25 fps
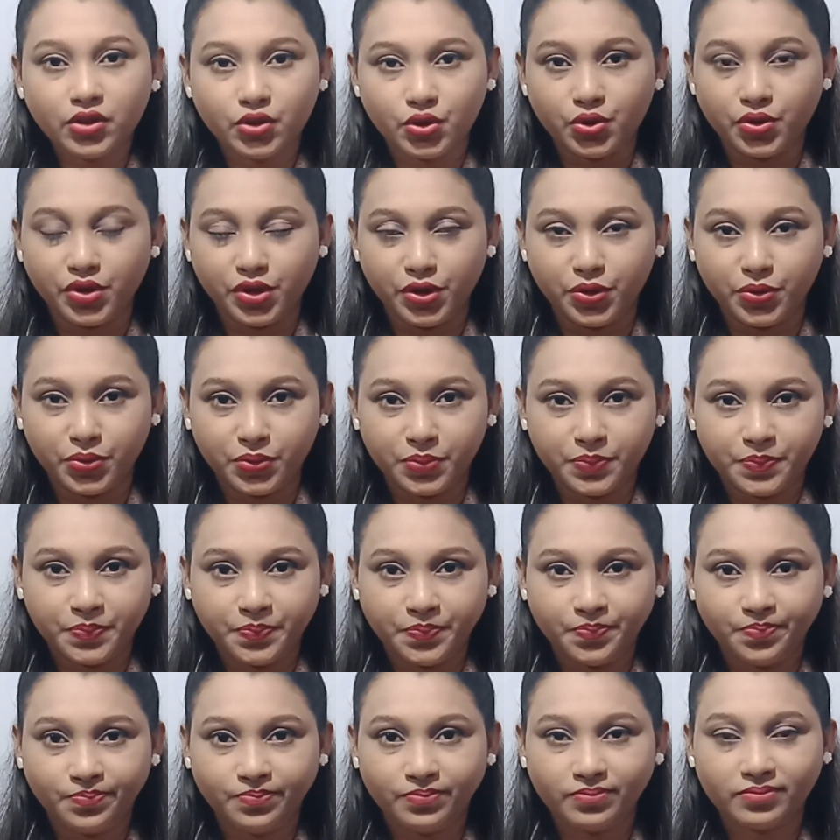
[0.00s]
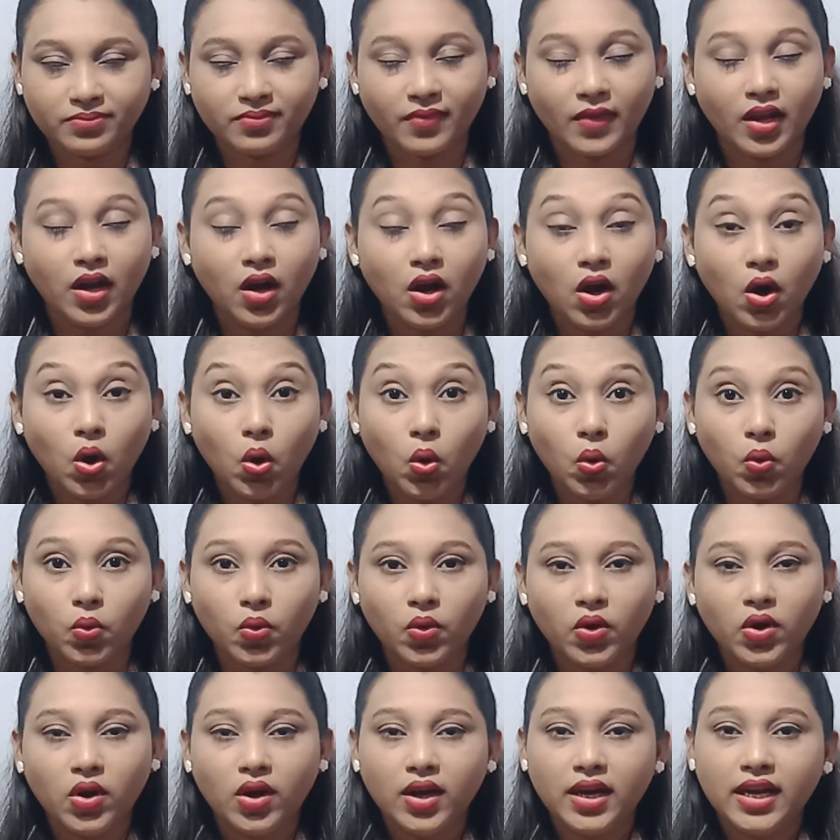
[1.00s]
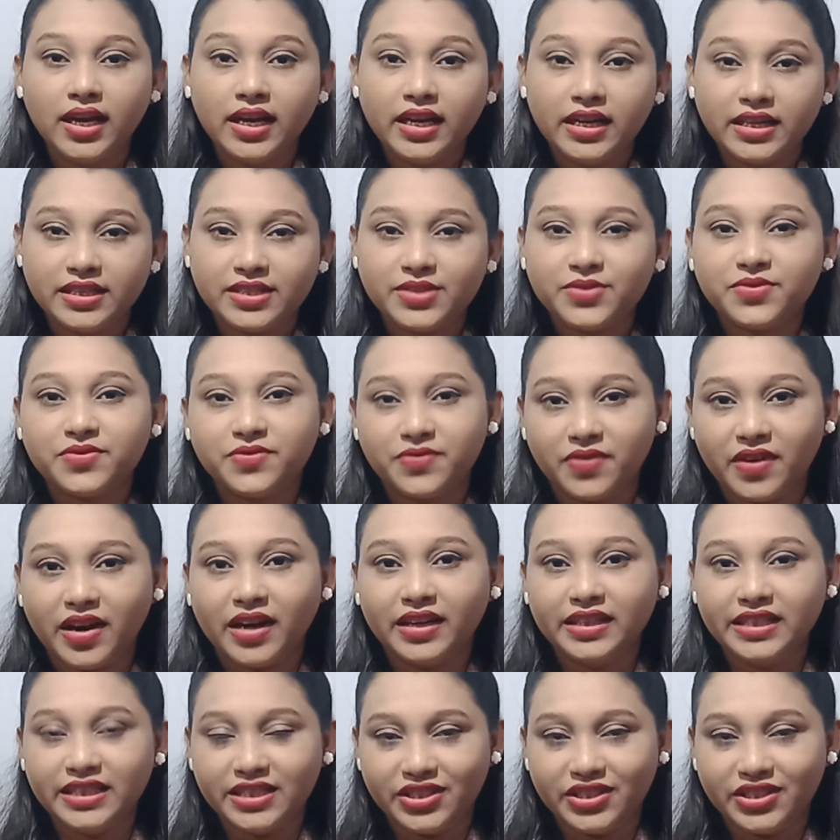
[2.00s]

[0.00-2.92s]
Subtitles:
to you. Oh, it's very